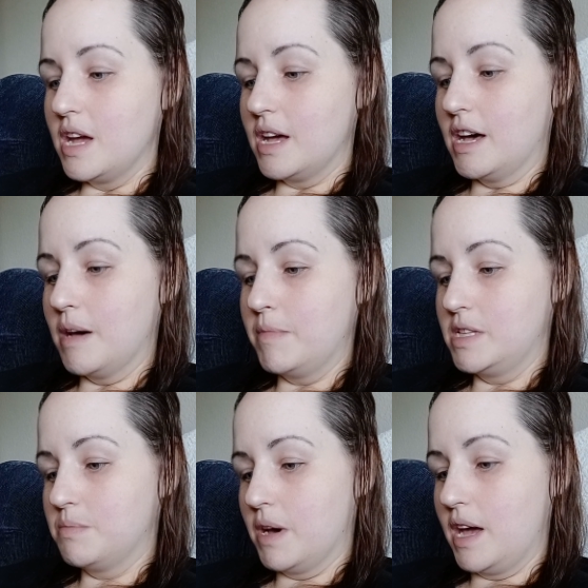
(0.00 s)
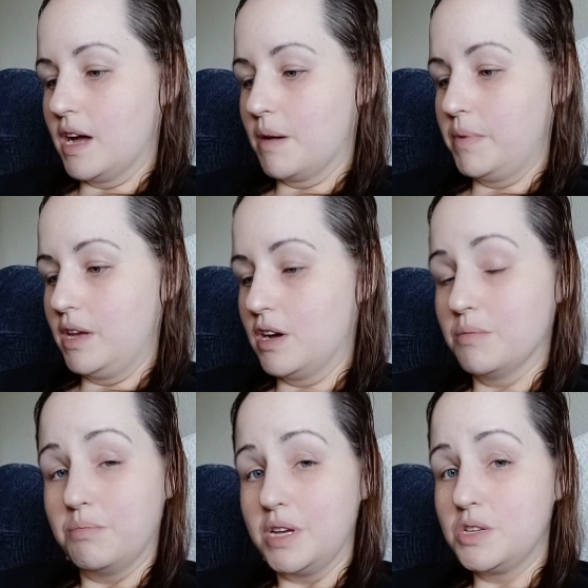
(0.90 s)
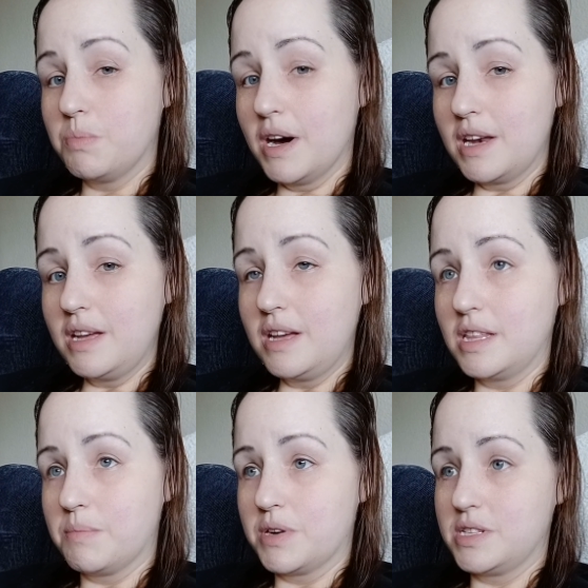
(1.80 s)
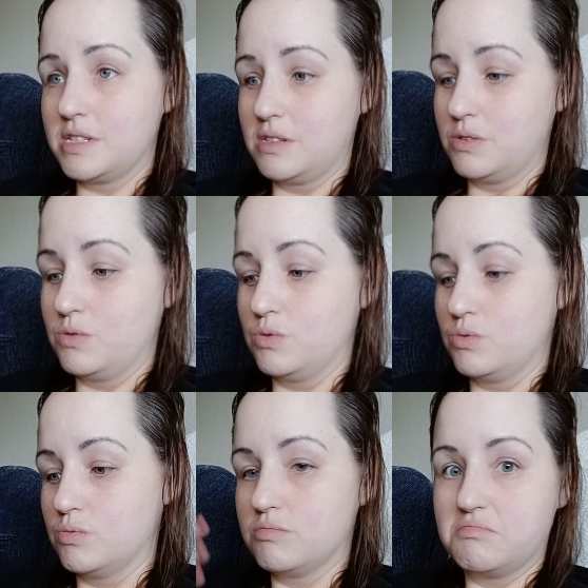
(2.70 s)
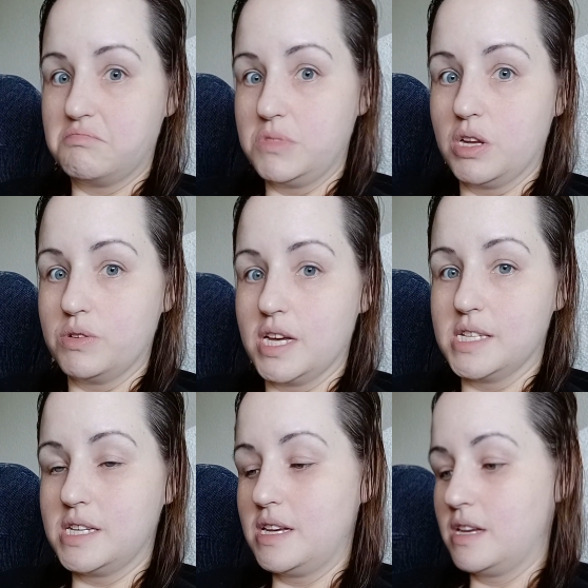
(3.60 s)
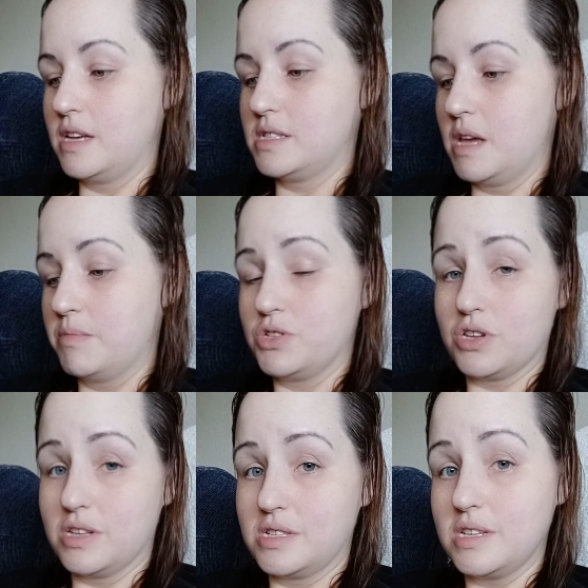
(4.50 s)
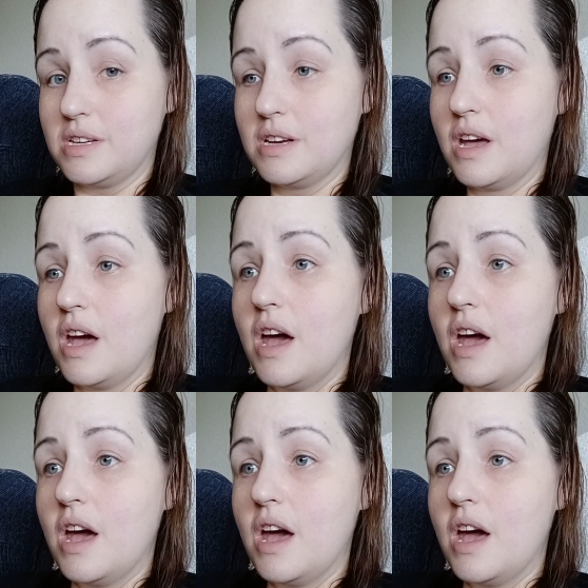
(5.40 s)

It's by a company called Beachbody, and the person who does it, his name is Shaun T.